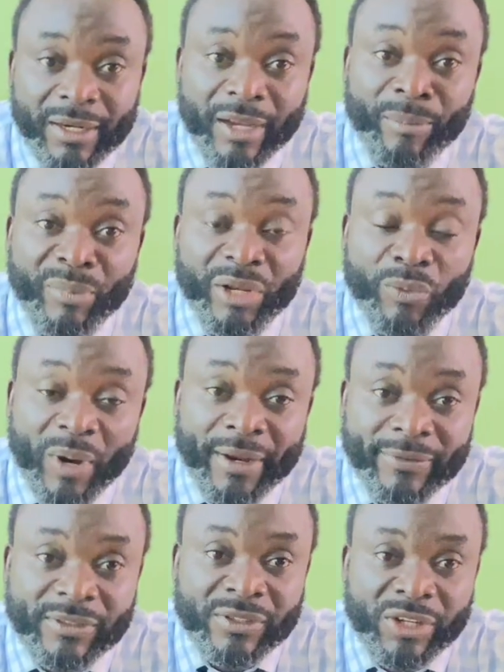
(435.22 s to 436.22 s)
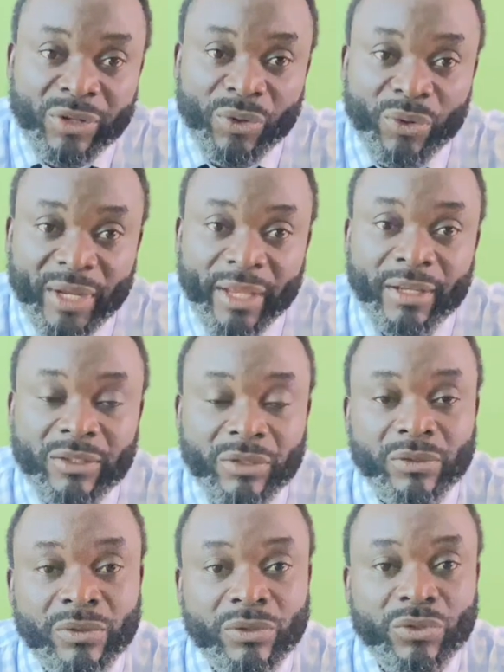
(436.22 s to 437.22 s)
midwives, okay,
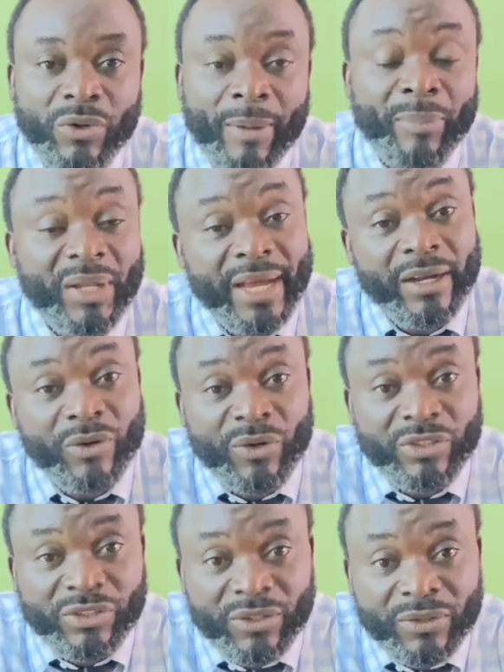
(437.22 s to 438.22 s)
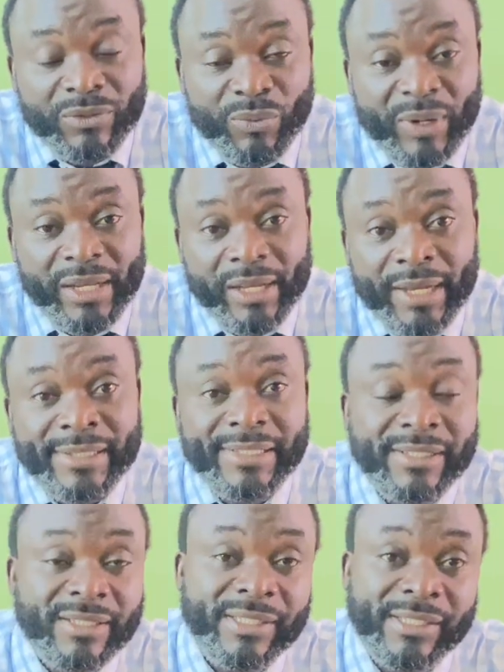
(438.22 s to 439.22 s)
to apply caution when they're
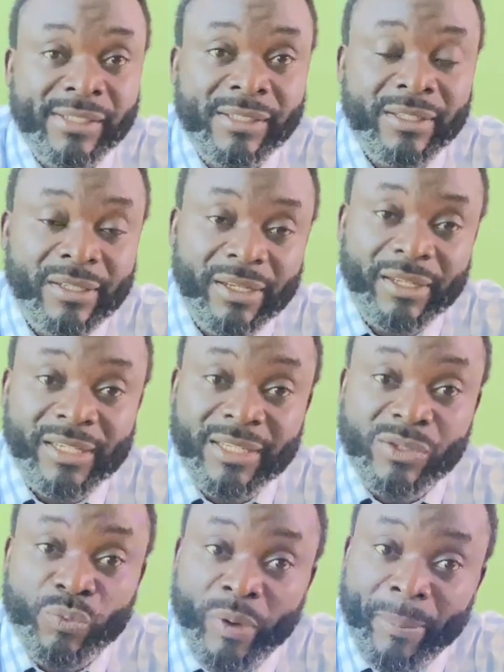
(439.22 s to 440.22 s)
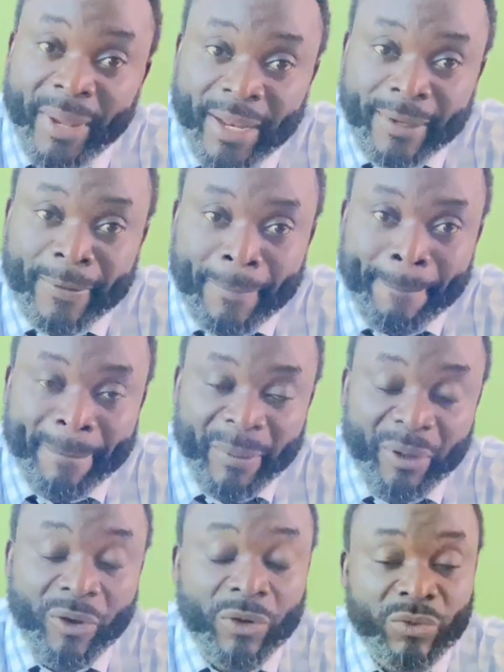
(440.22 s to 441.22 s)
assisting these women,
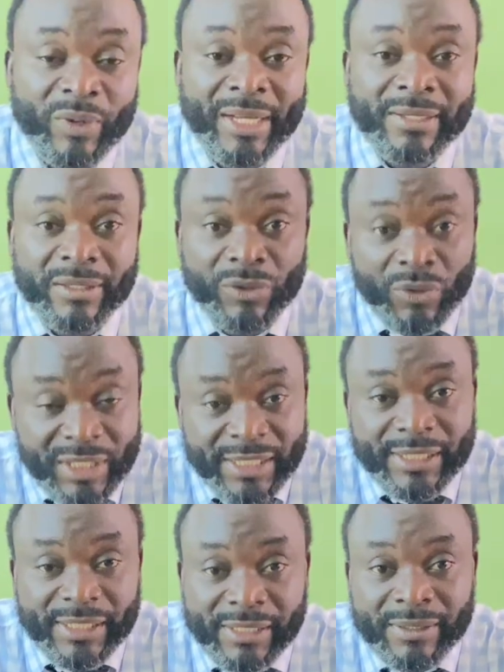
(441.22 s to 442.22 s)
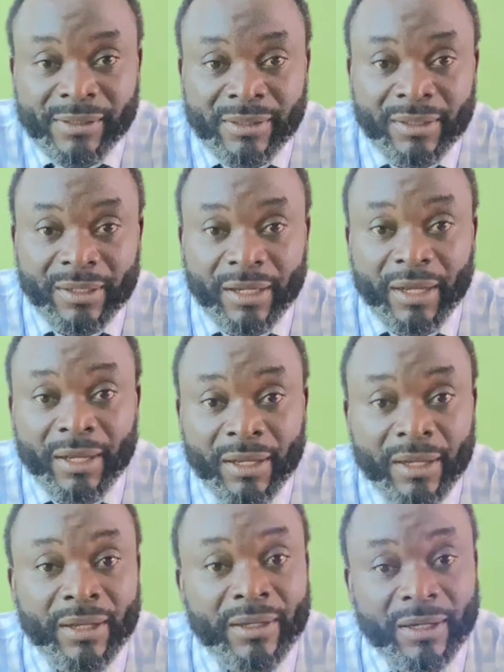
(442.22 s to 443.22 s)
because we are noticing
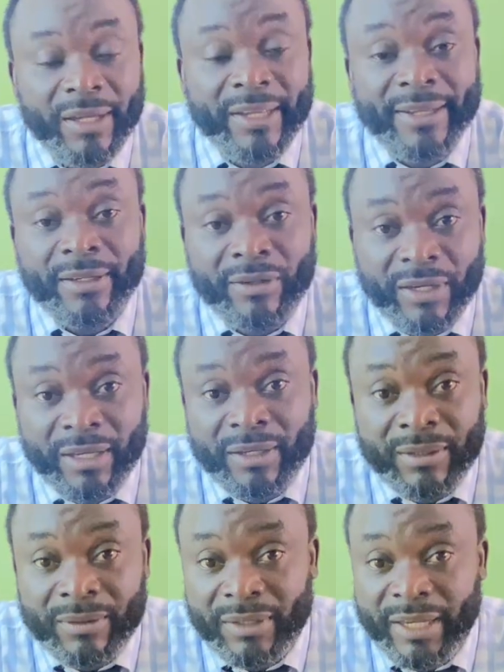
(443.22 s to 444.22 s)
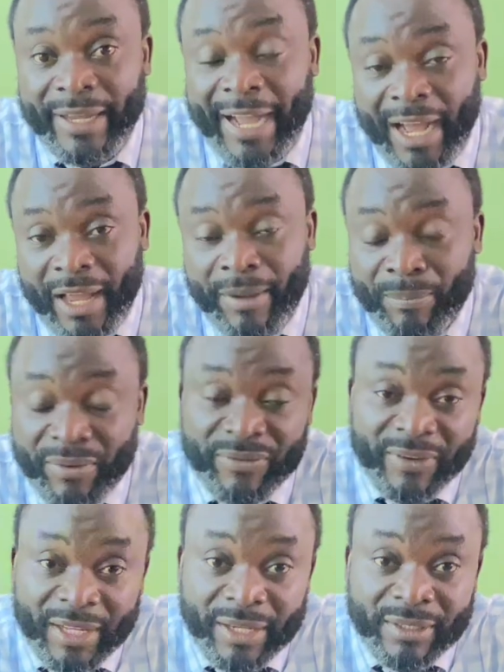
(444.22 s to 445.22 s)
a high
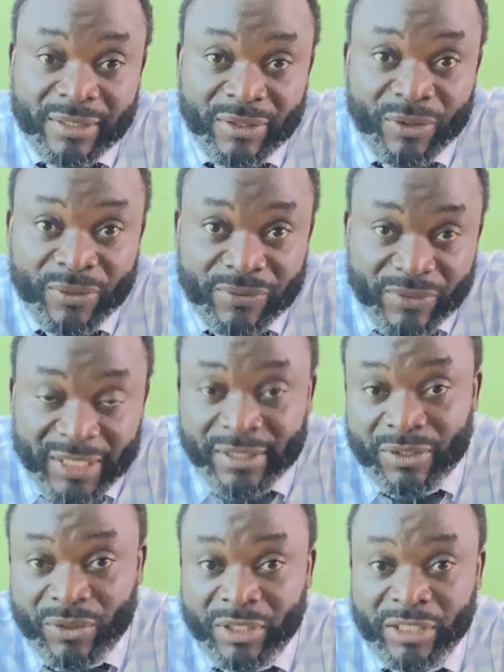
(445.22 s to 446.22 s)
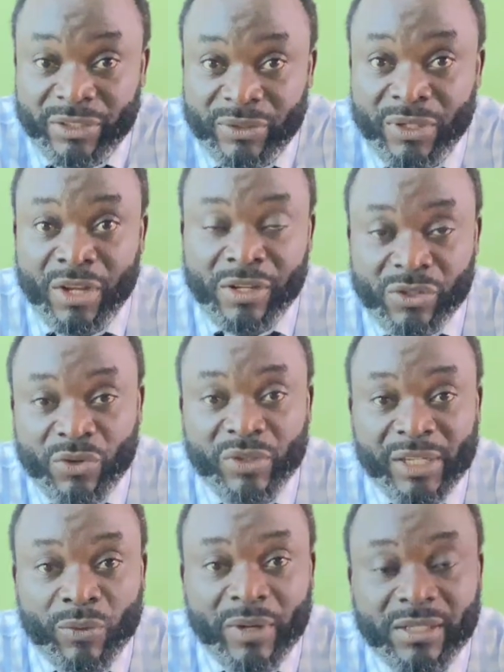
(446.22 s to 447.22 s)
prevalence of this condition. So
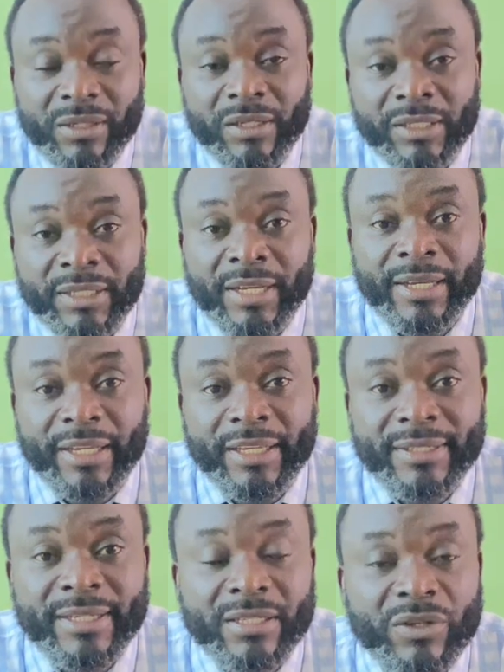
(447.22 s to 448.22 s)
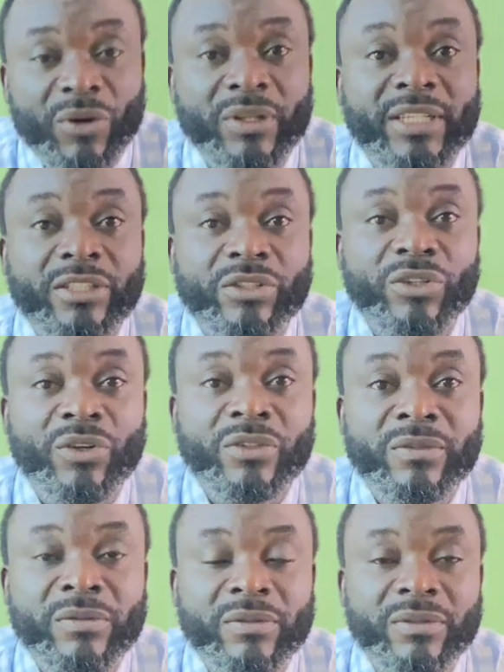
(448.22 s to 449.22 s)
the question is this
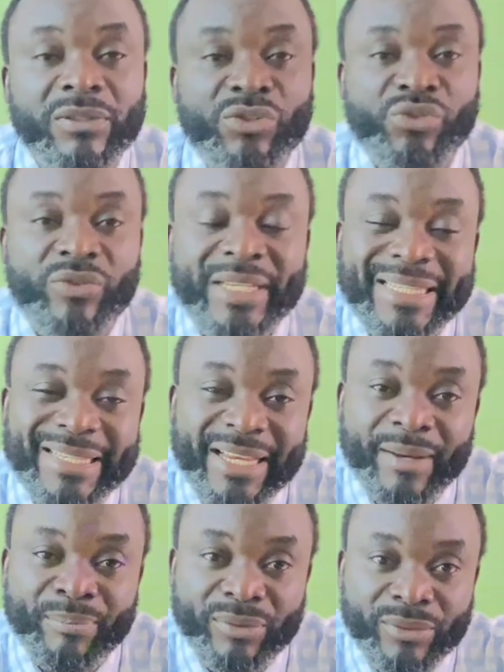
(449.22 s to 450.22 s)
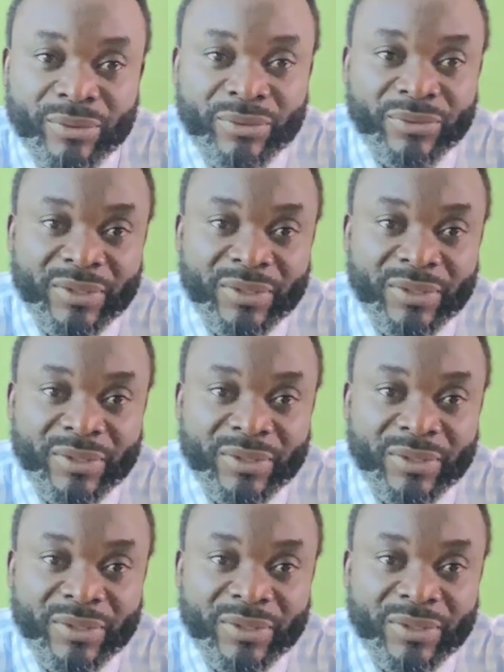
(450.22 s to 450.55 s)
condition treatable?